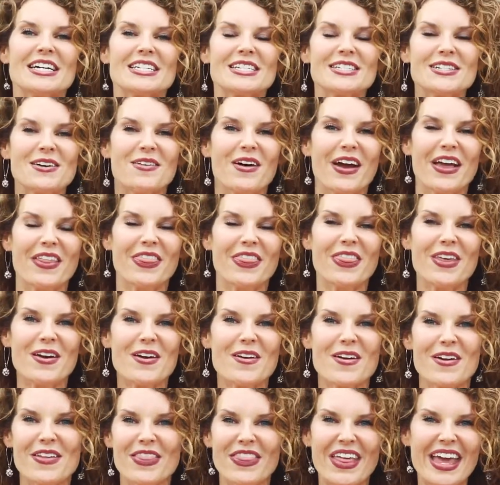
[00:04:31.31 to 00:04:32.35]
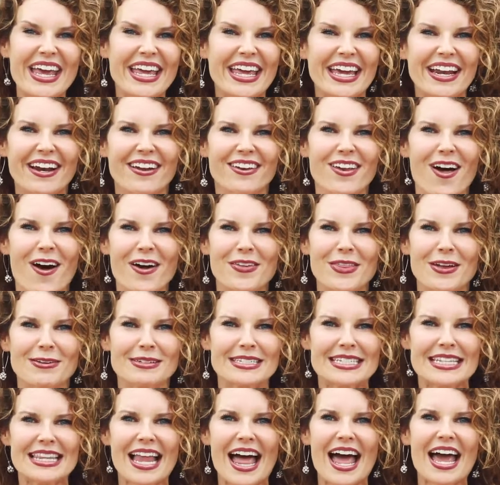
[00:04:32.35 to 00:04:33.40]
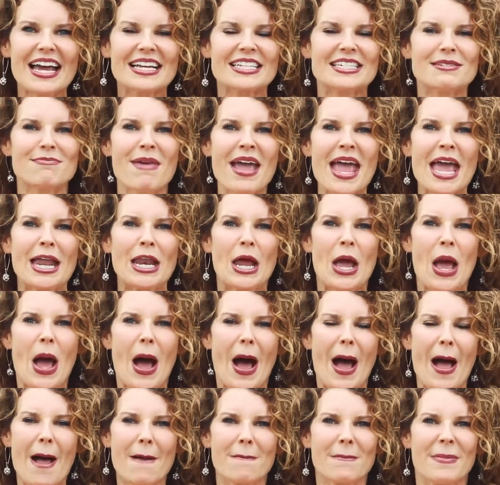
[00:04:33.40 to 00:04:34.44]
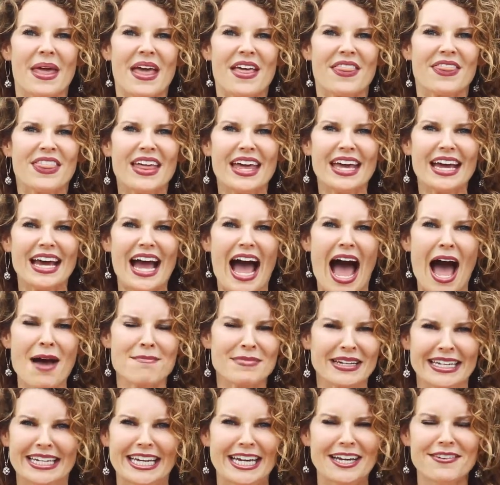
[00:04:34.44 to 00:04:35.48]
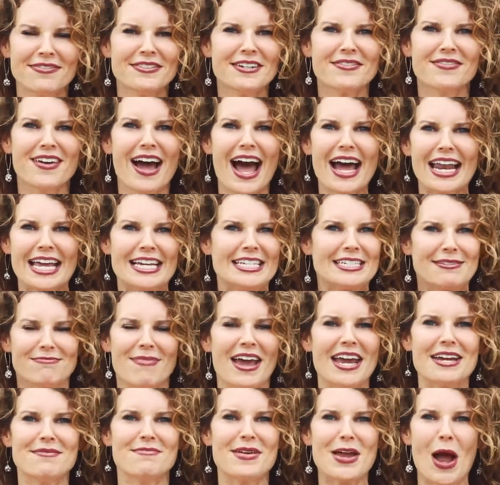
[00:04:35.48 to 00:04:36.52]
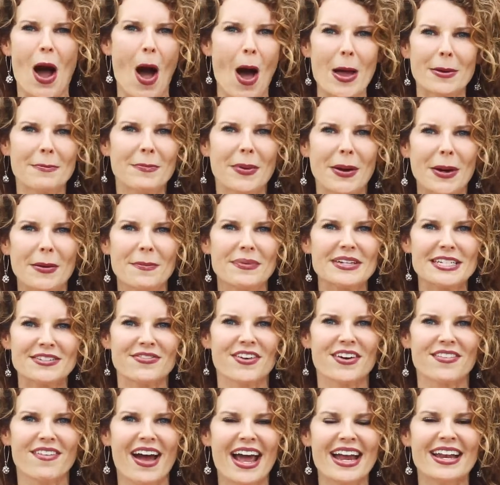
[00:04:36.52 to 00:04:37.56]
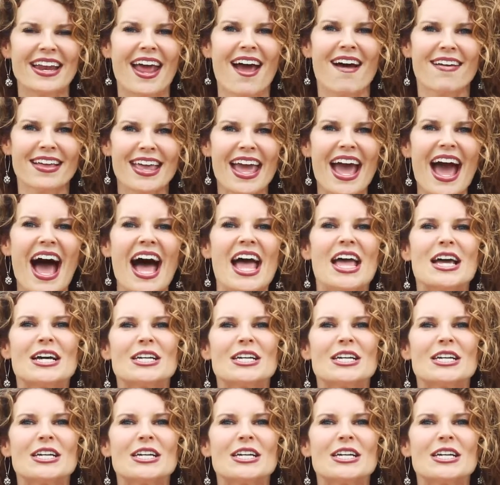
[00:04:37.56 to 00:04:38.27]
So if you're thinking along those lines, man, um, the, I'm a gift of God. He's made me on purpose for right now. Yeah.